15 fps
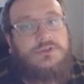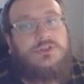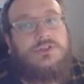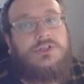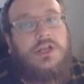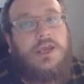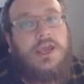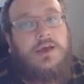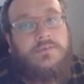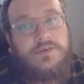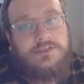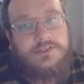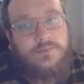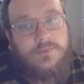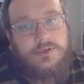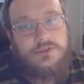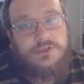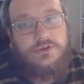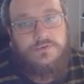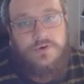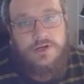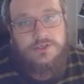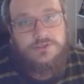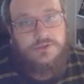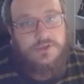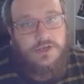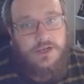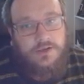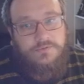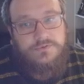Just like having something to the right or the
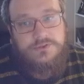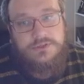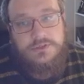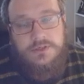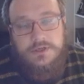left